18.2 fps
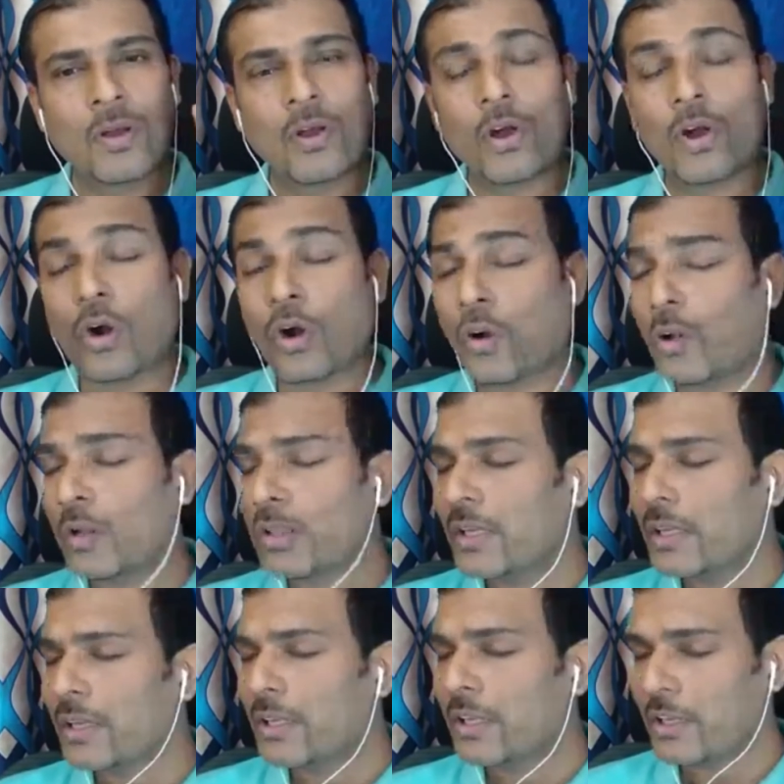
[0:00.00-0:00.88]
All
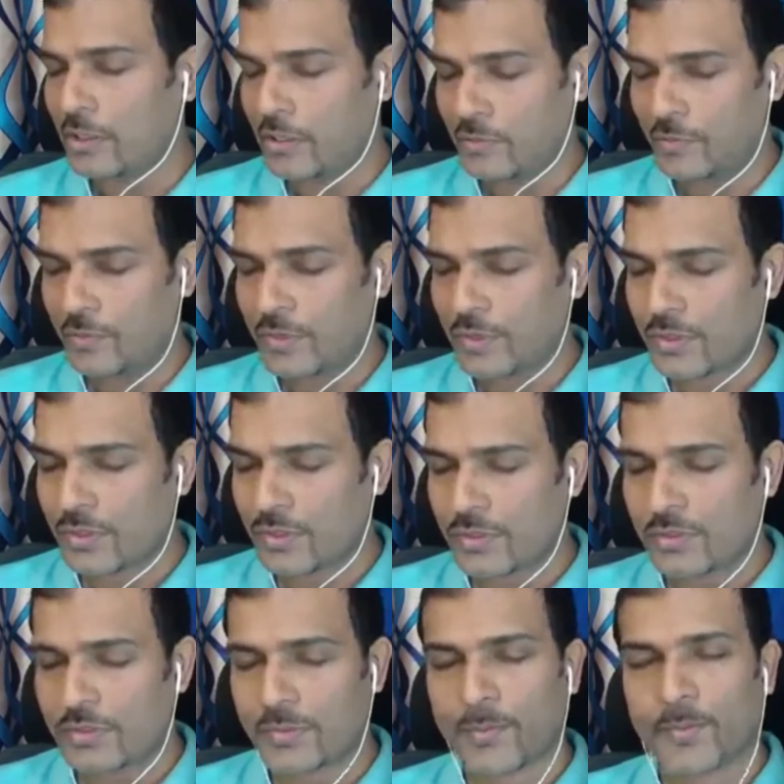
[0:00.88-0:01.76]
the
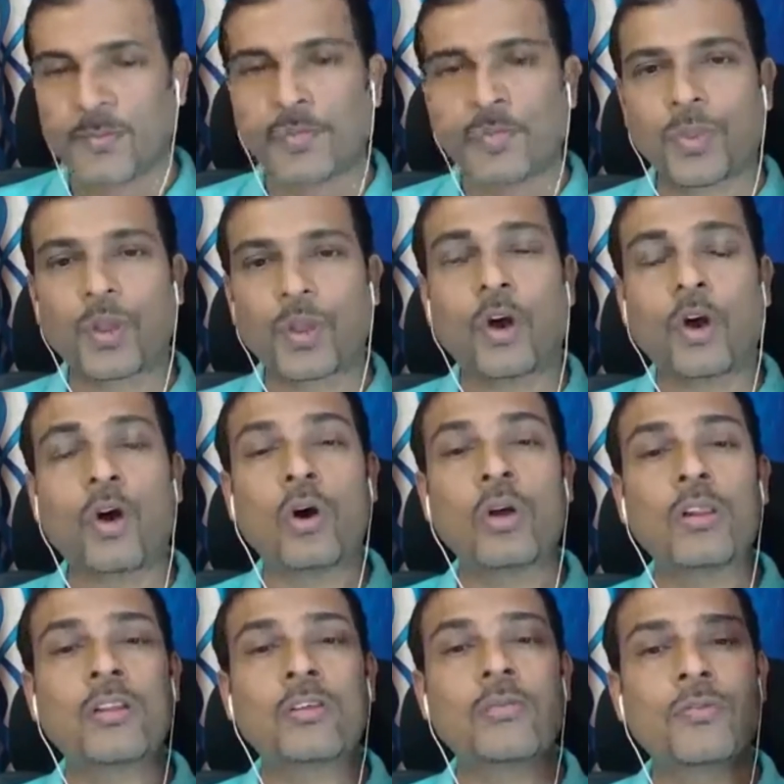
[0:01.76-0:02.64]
leaves,
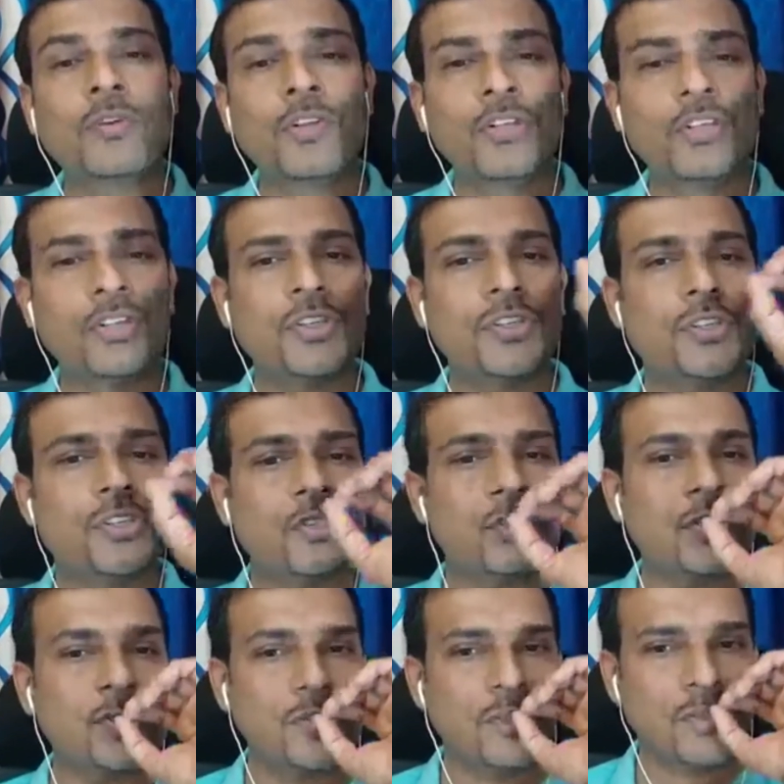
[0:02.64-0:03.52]
all the fish,
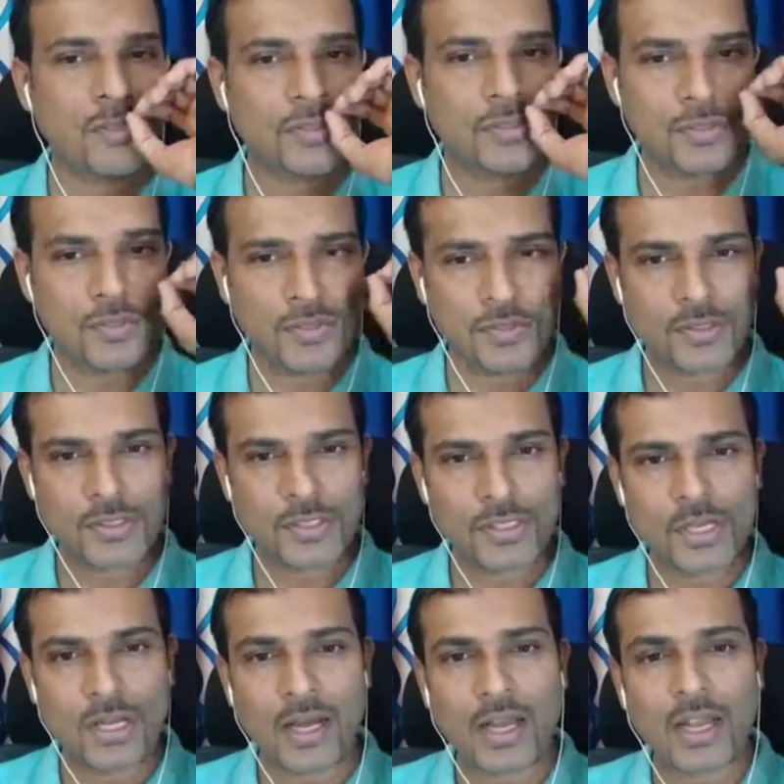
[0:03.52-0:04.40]

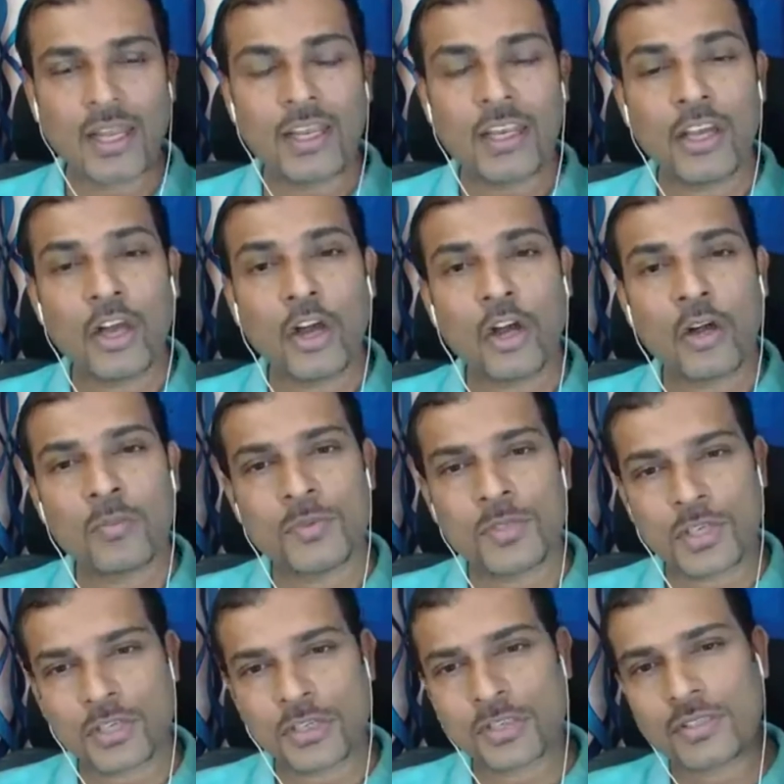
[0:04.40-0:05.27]
tiny
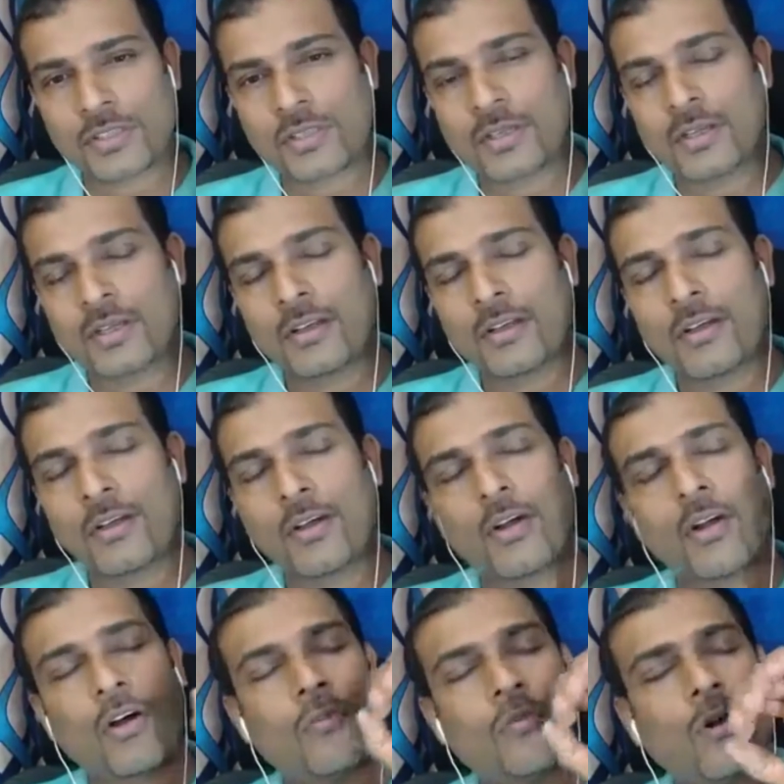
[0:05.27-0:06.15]
objects
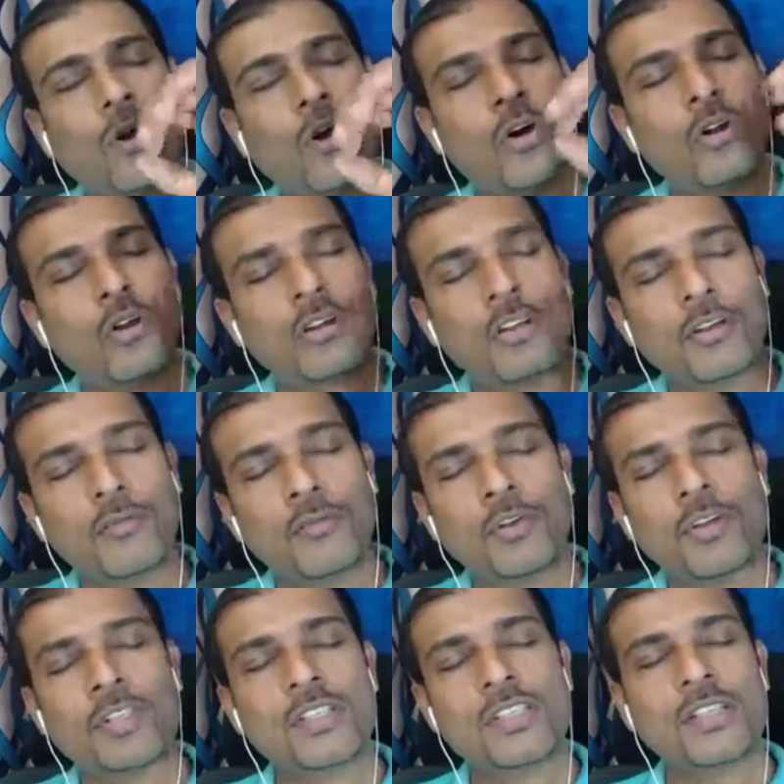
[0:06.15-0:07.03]
of all
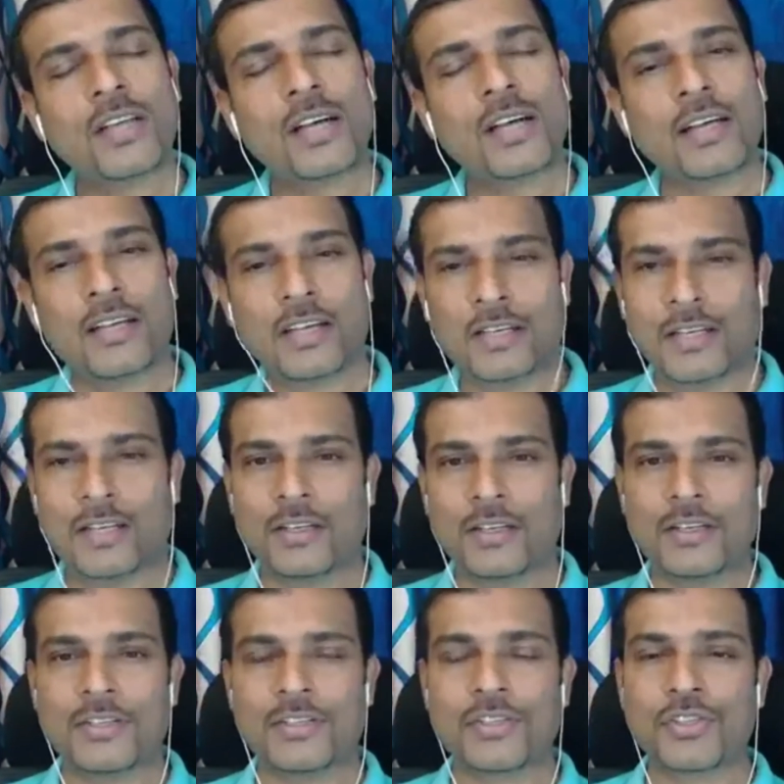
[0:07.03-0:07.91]
different
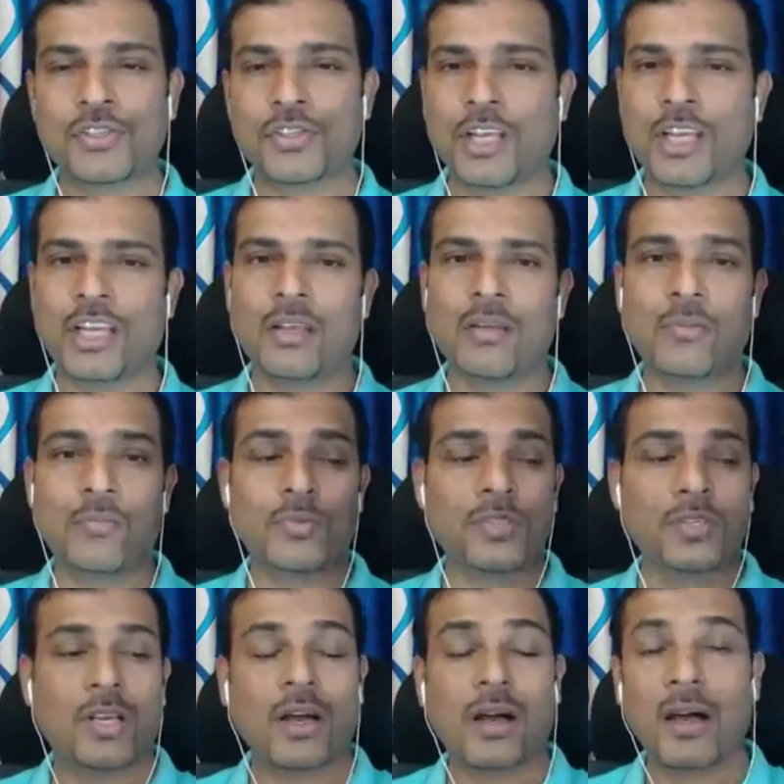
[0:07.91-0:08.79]
size,
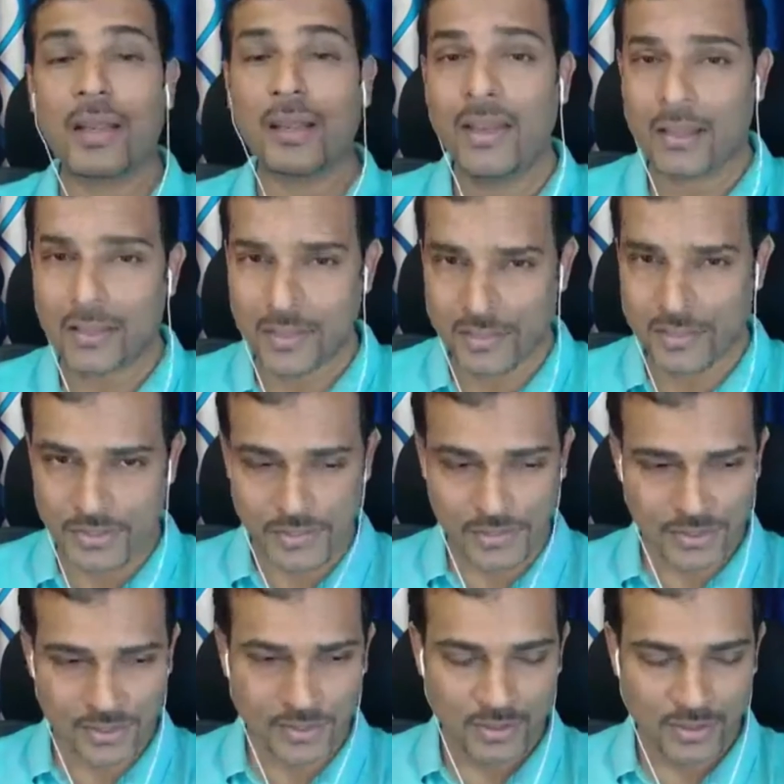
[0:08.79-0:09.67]
shapes,
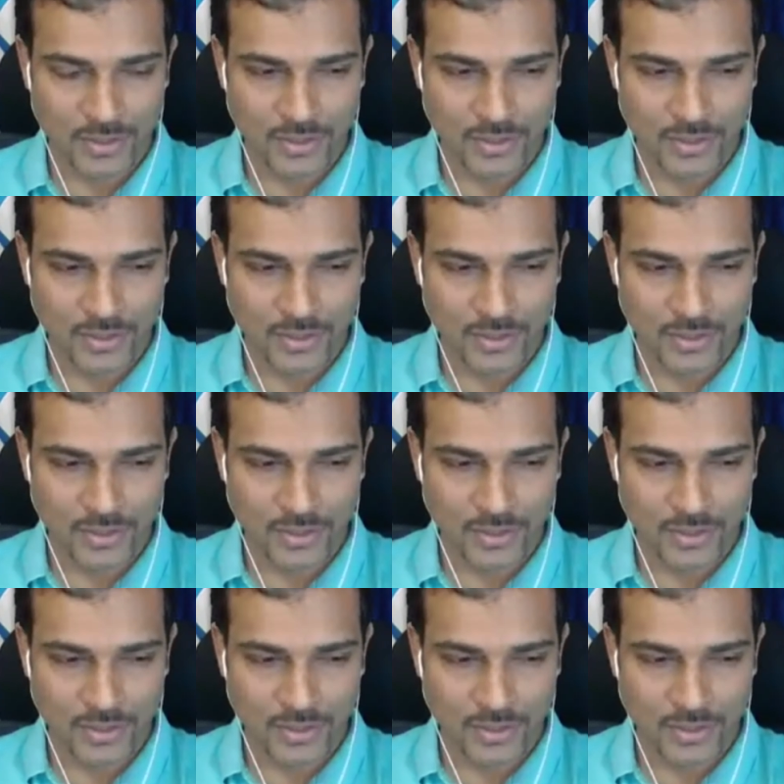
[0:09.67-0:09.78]
colors,